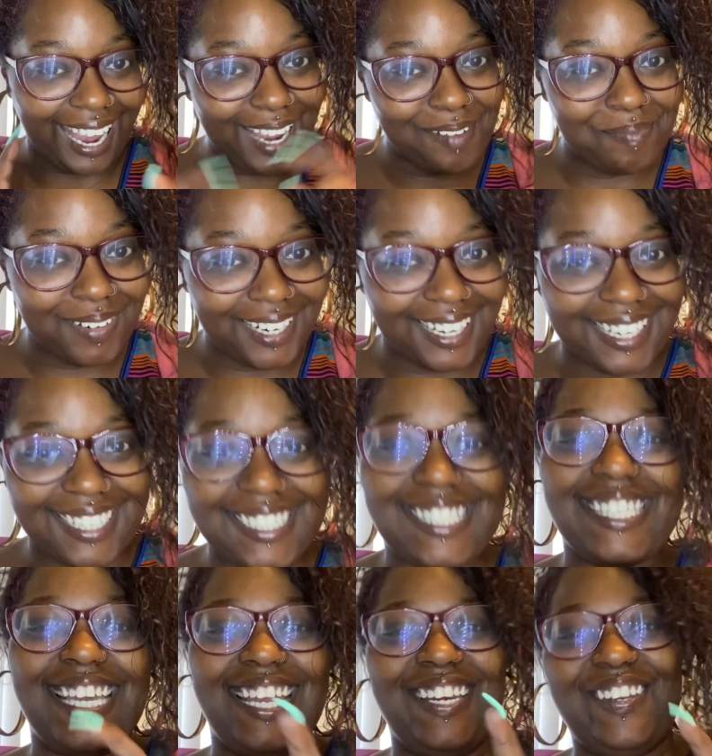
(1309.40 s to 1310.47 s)
plus
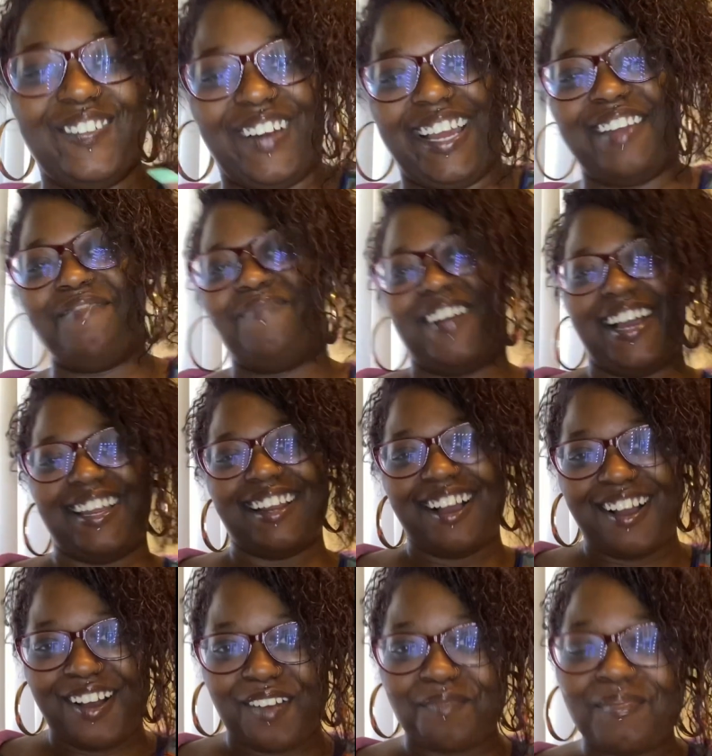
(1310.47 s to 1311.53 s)
anyway. But,
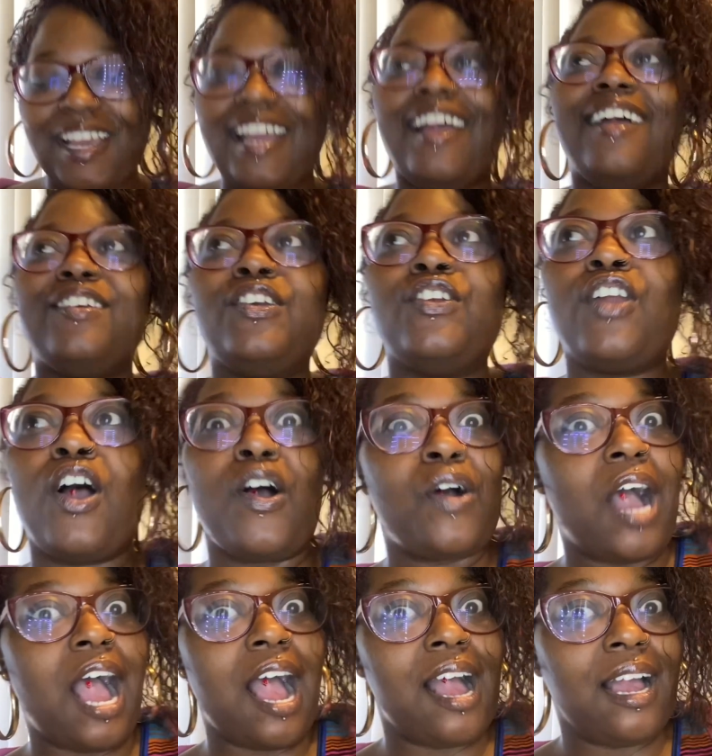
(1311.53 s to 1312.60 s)
you know,
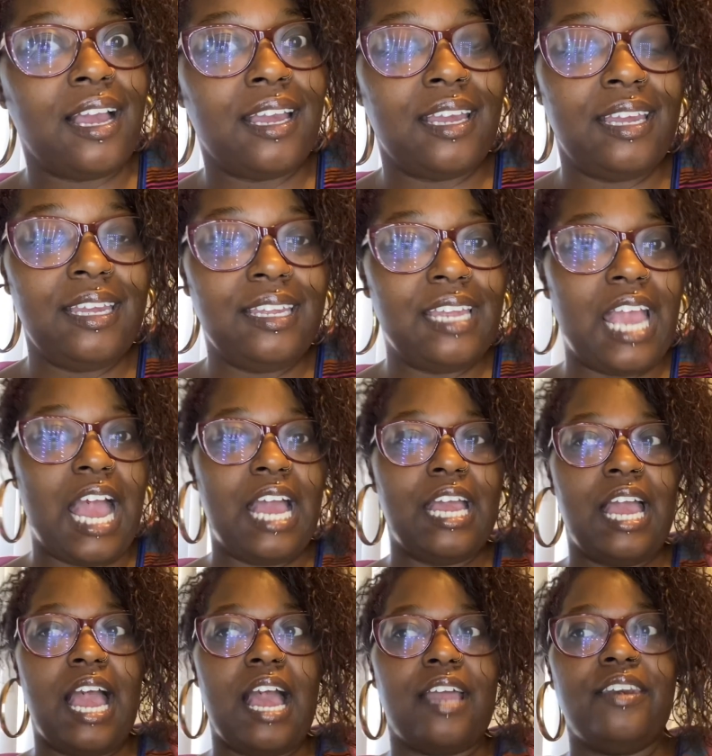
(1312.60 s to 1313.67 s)
I
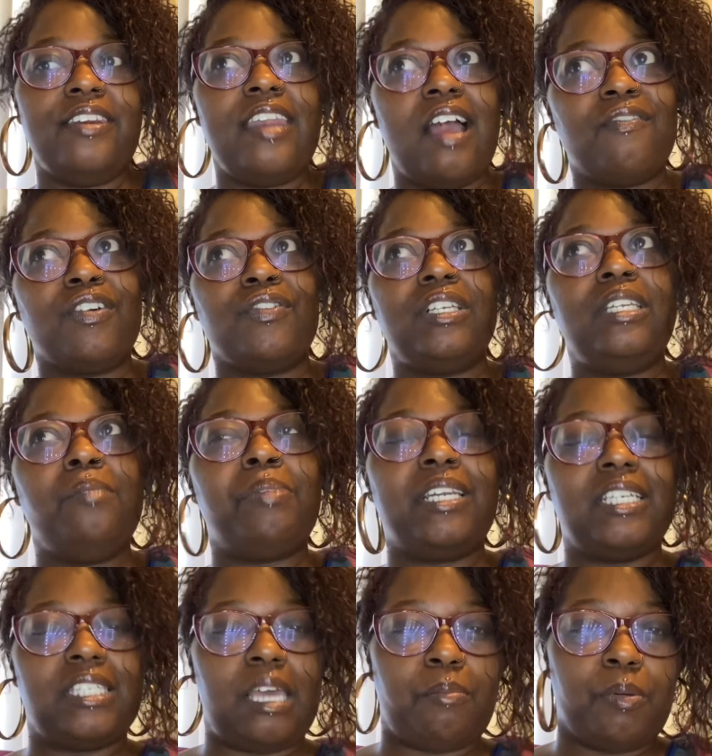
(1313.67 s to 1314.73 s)
never really been
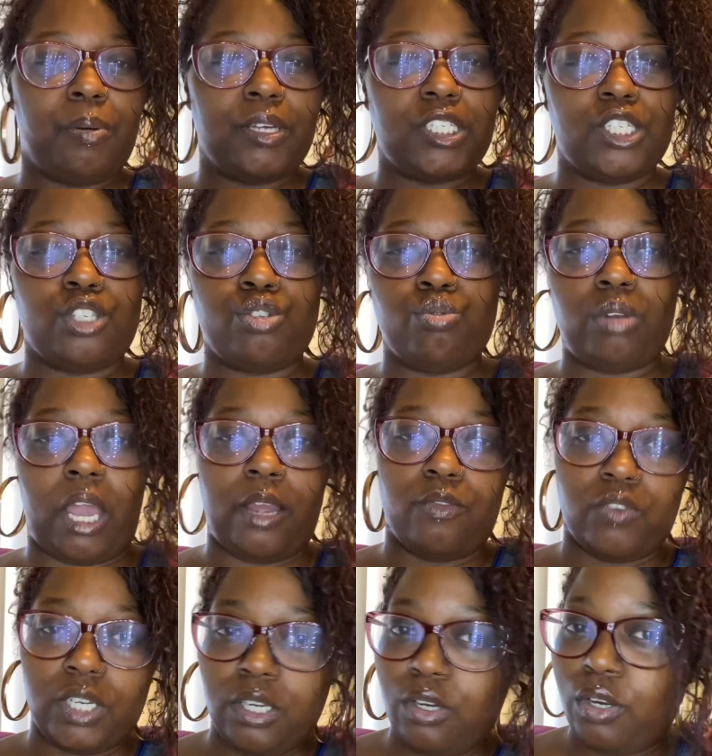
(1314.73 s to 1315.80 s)
the type of person to like
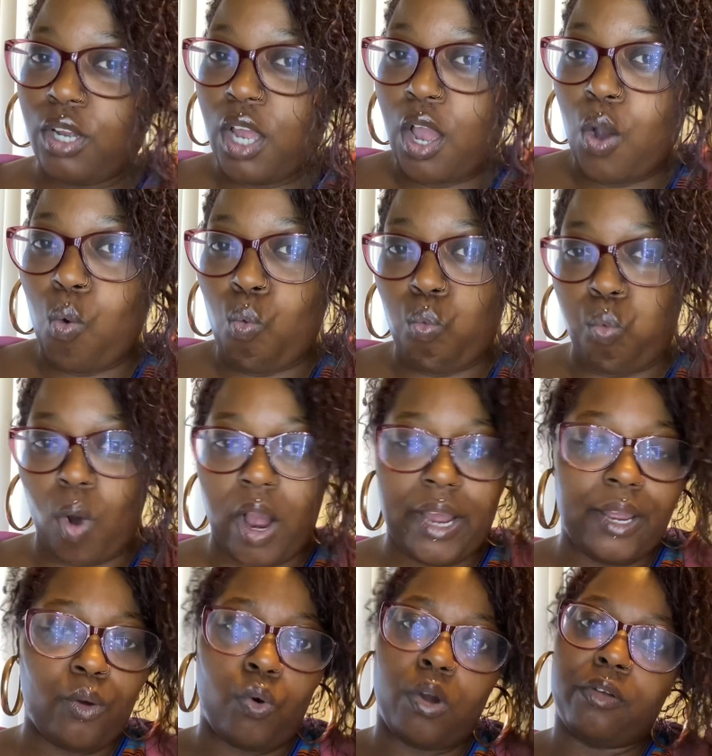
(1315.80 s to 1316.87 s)
really
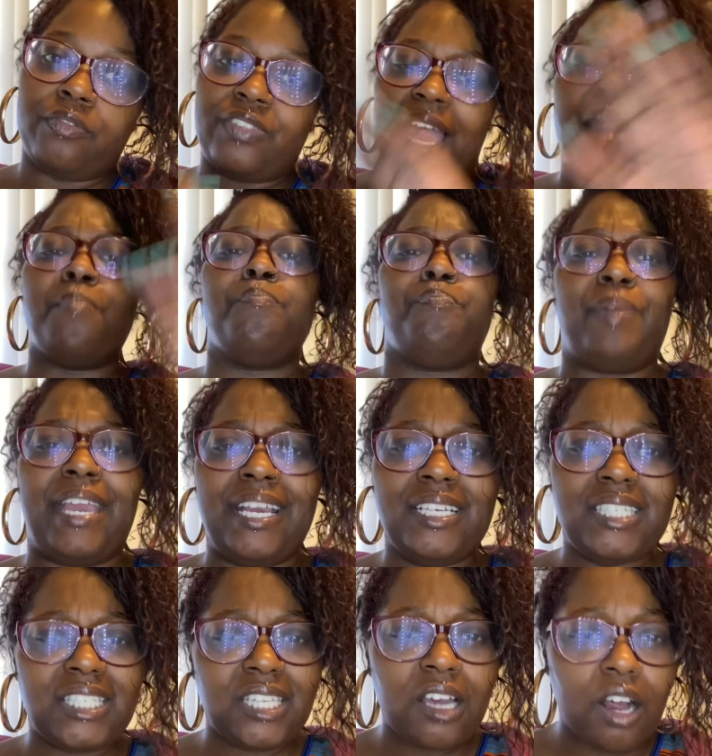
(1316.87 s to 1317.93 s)
want or that
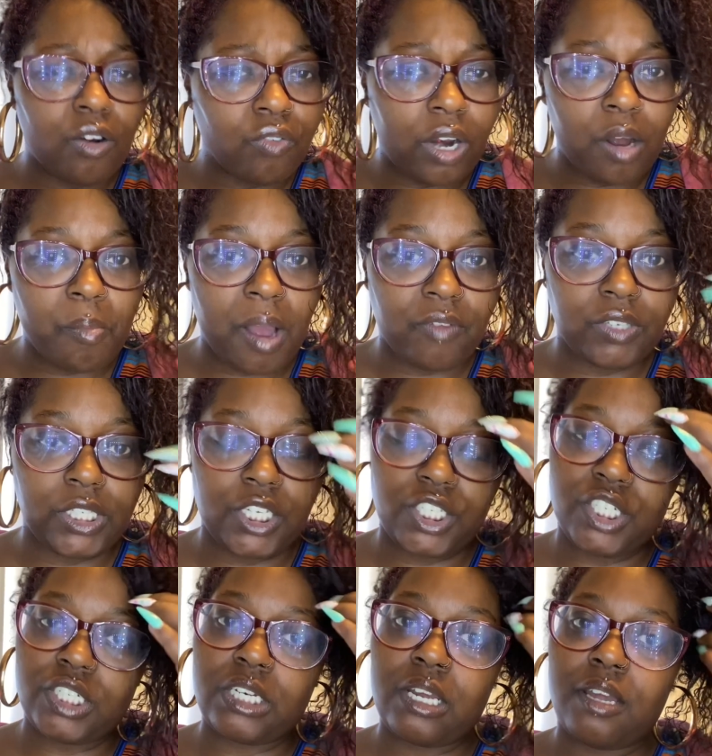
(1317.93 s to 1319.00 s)
base around my
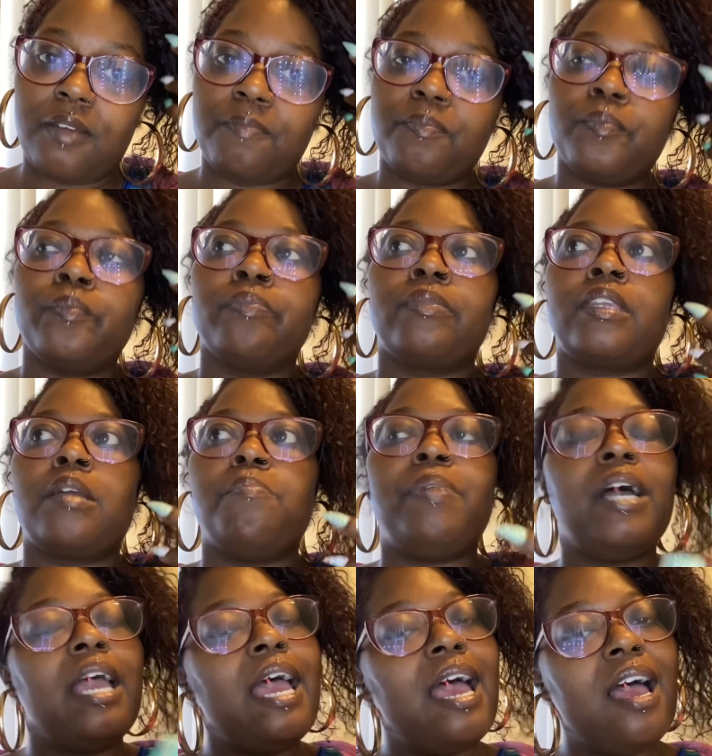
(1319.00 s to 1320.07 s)
relationship.
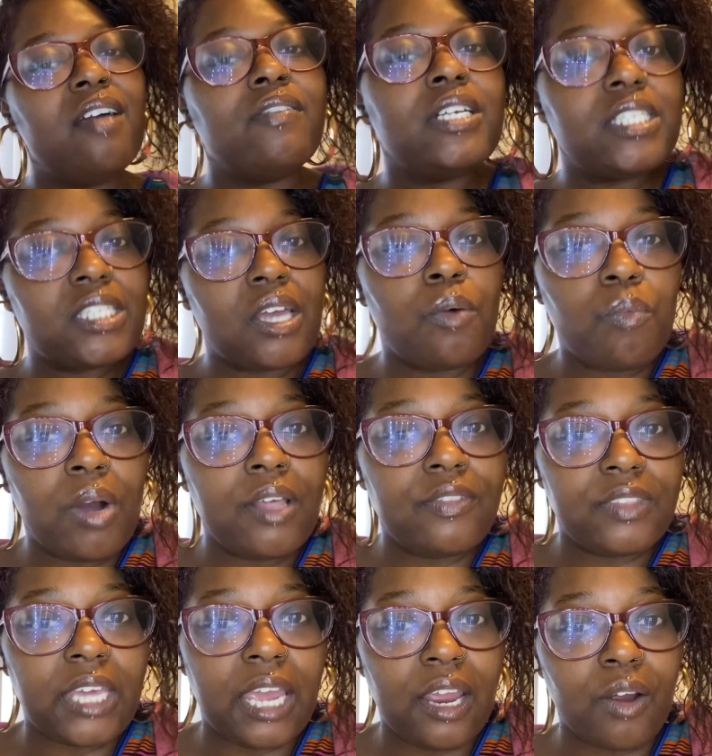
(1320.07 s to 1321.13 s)
But having someone
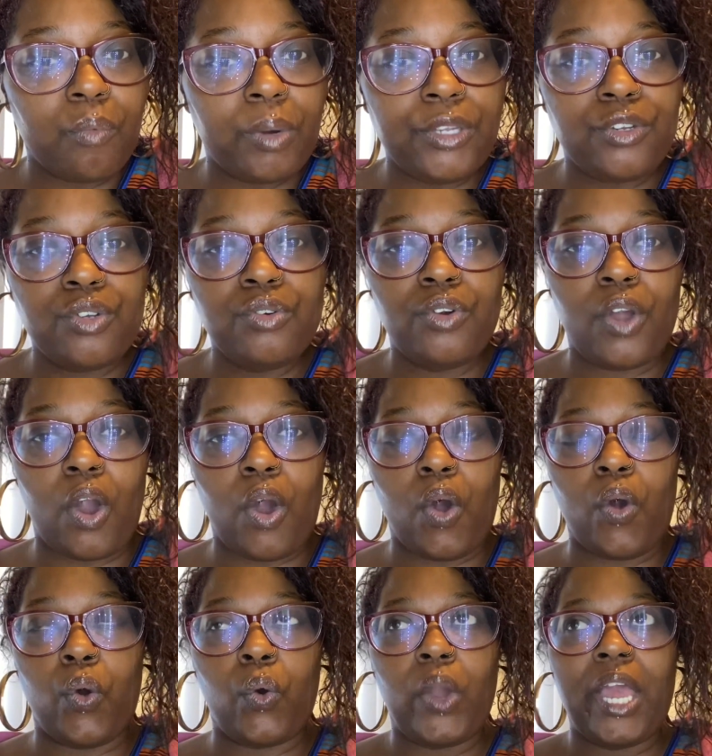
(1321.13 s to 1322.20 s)
there when you
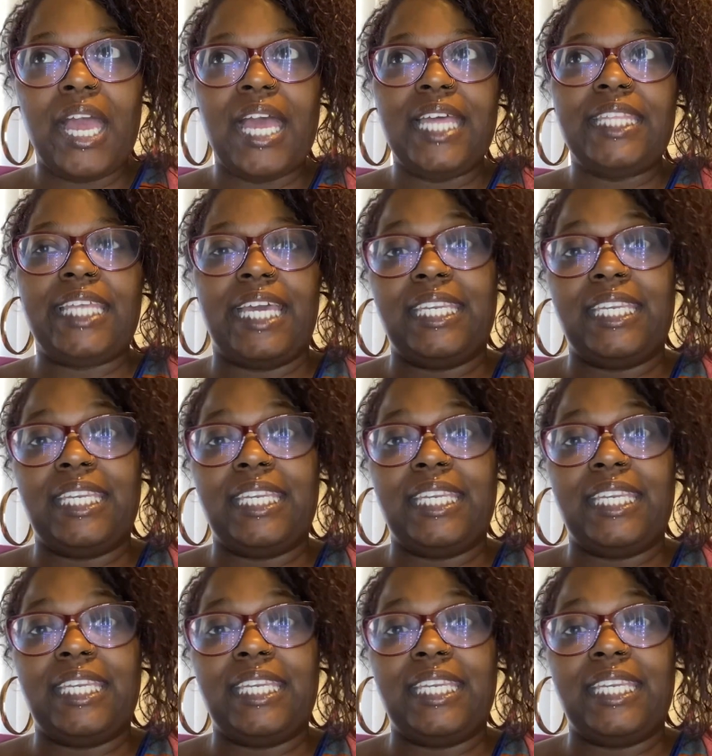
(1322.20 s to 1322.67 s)
know that